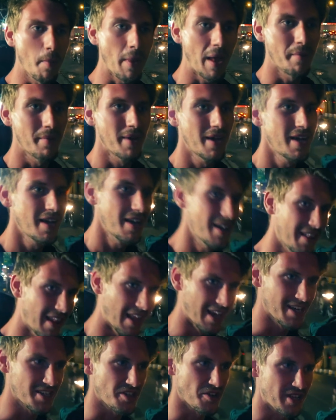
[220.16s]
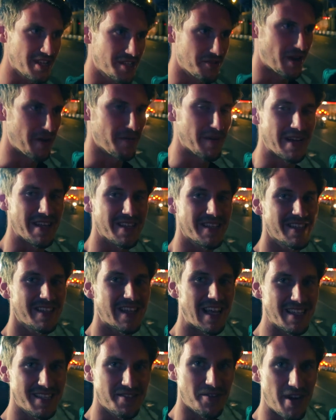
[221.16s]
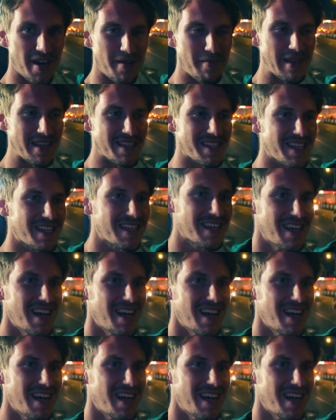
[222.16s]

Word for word: Penh, and it's only 12 minutes. That's quite amazing.